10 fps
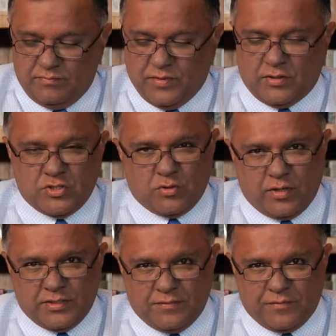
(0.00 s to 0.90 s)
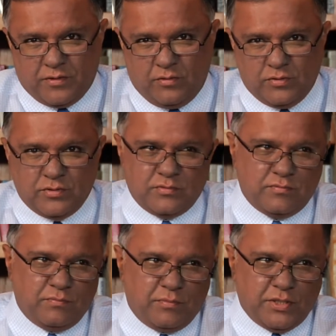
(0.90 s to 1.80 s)
They're sort of difficult,
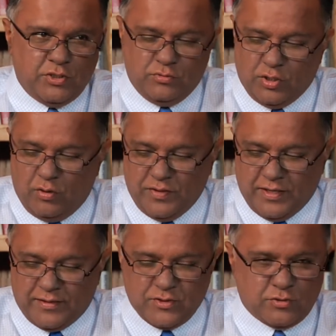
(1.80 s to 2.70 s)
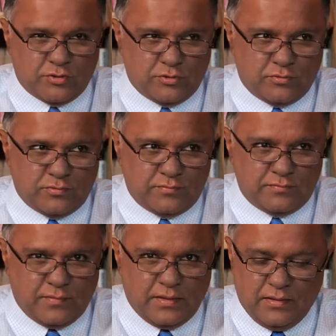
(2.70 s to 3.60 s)
but you know the answer to.
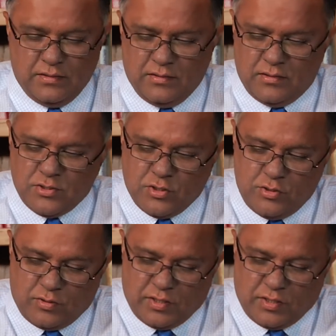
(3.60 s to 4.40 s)
So you